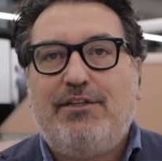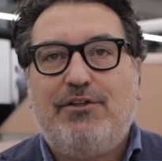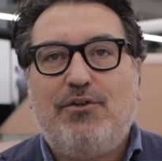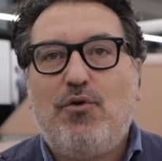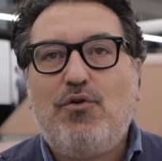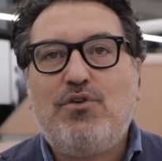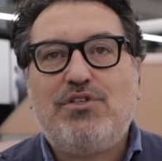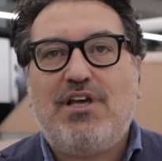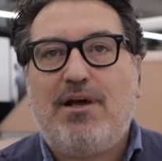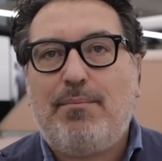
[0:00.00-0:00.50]

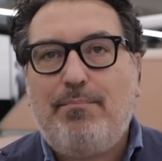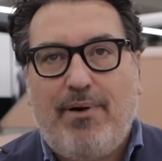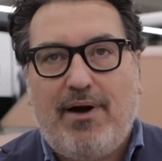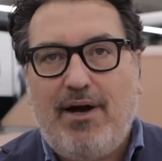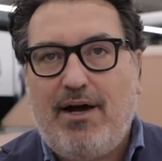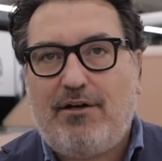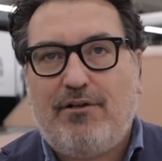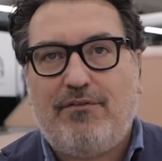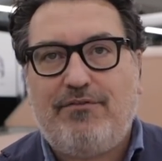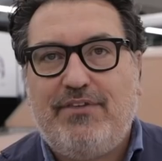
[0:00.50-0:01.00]
those are
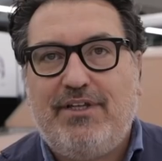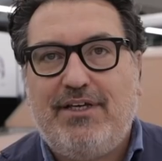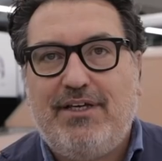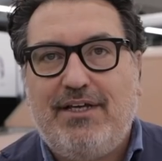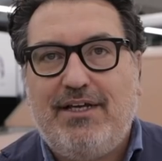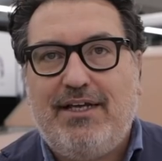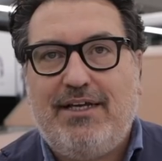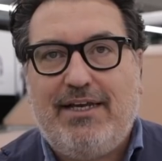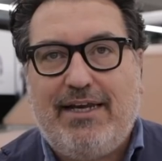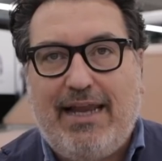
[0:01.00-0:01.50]
part of
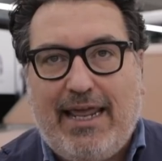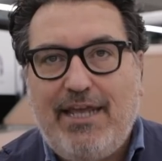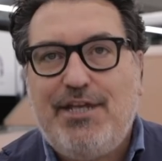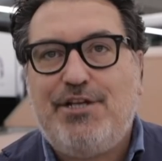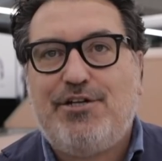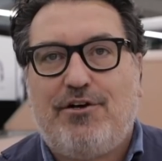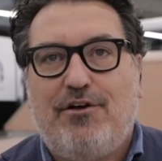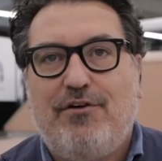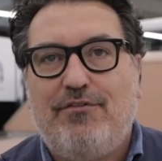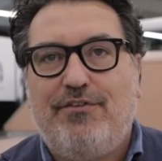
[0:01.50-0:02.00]
the
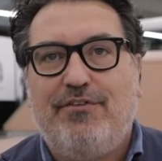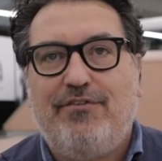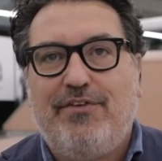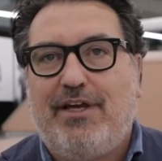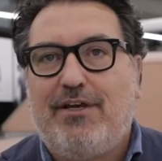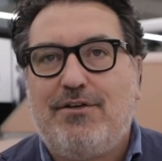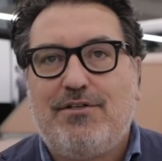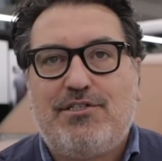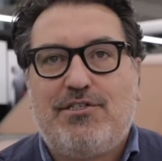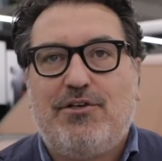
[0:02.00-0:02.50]
nature of the
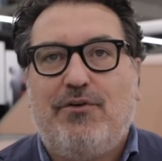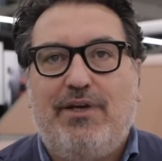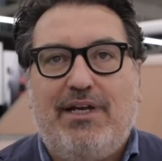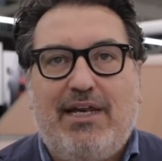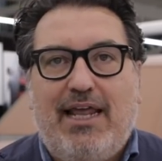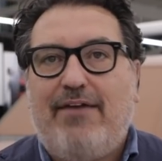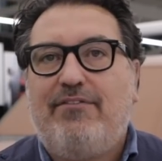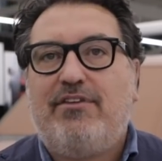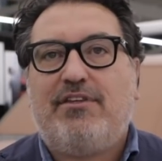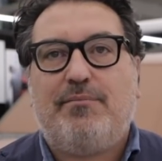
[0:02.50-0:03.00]
vehicle, so
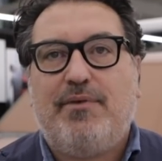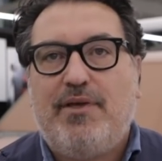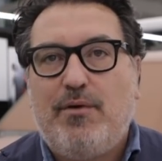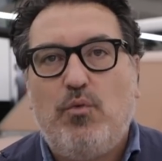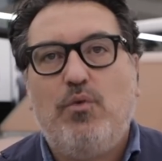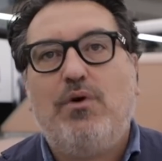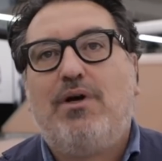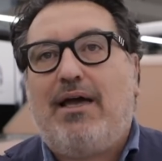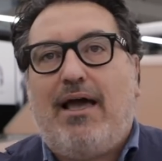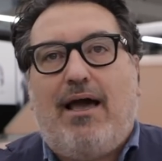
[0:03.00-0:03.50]
inevitably
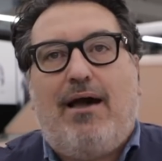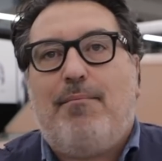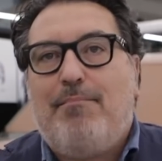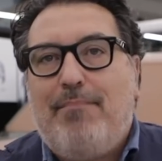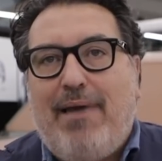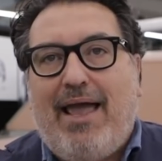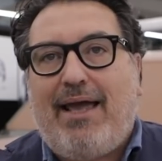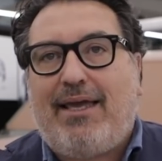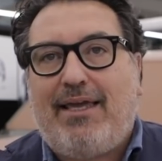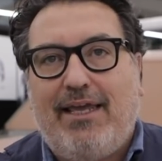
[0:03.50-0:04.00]
we'll come
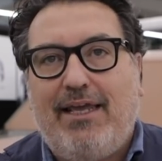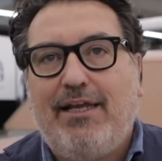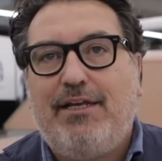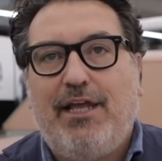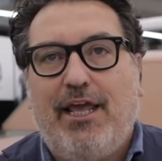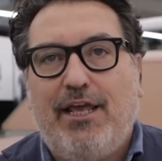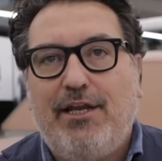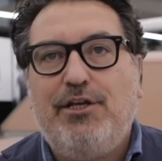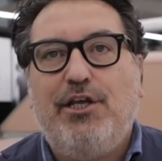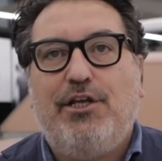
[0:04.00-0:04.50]
back
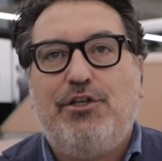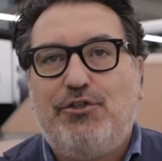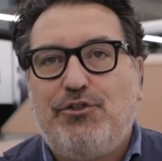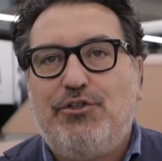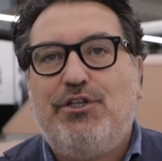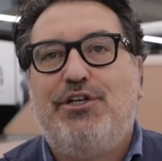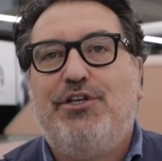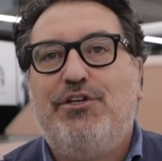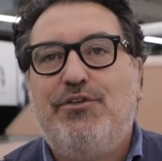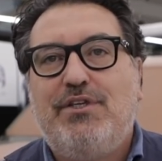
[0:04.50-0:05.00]
into
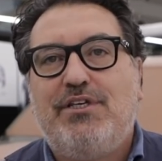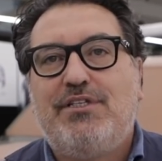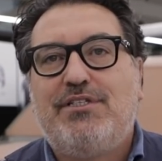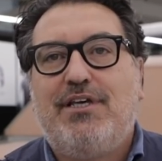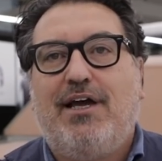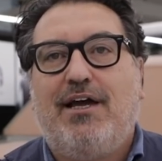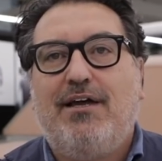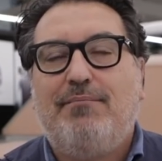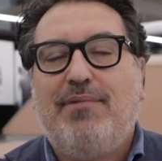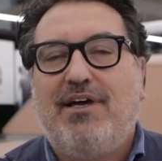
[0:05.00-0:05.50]
the new
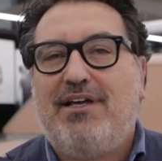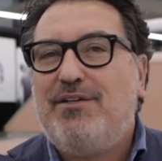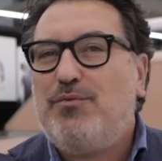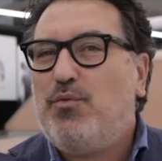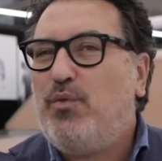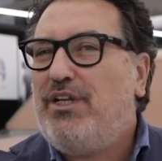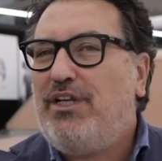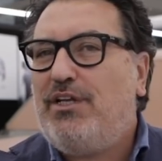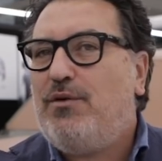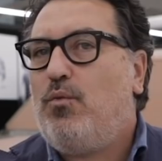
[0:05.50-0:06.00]
design. But
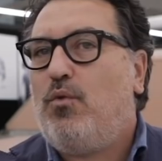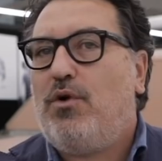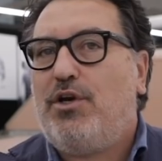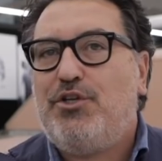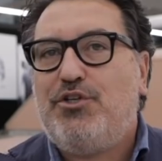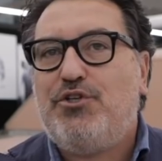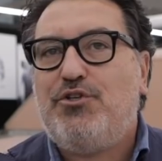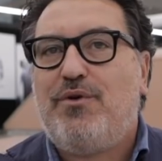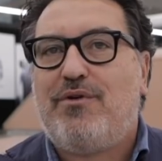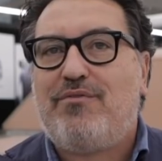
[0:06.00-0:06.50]
we didn't want
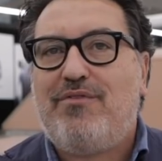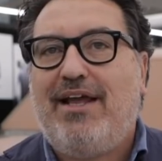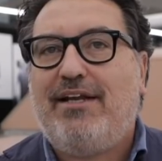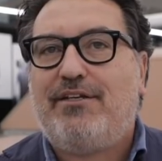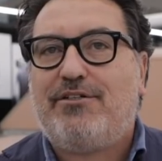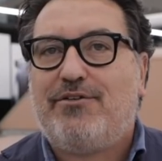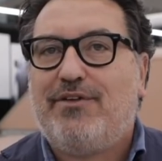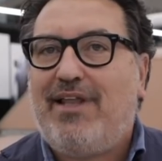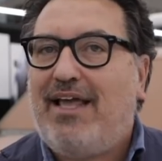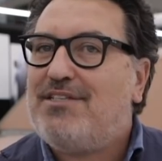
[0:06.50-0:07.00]
to do a
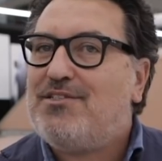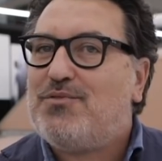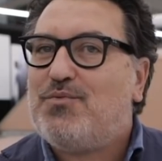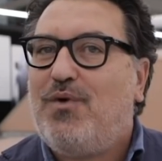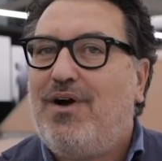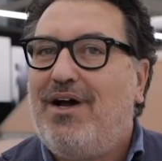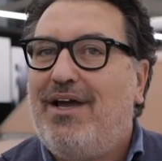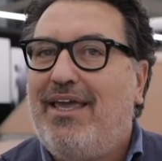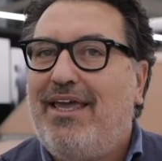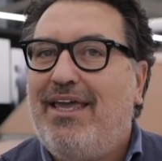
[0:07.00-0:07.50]
retro. That's
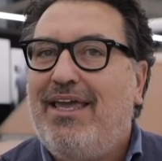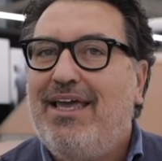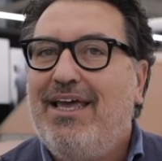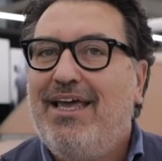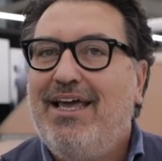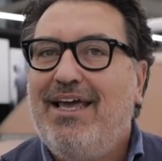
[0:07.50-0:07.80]
why,